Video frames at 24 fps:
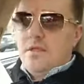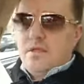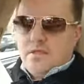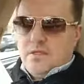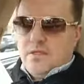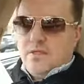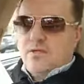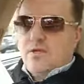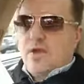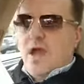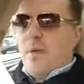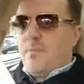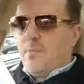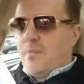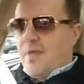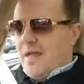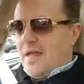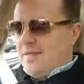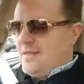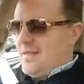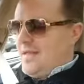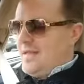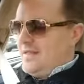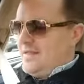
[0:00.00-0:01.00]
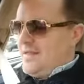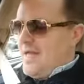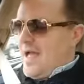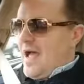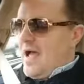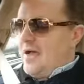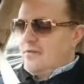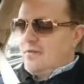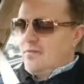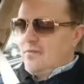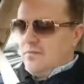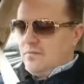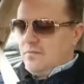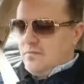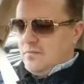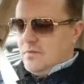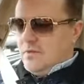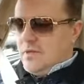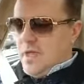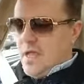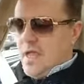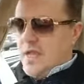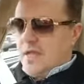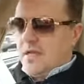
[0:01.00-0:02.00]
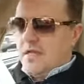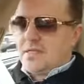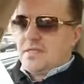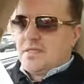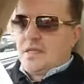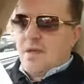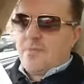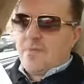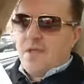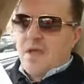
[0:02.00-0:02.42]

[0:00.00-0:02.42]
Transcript: to drop that ten thousand and accept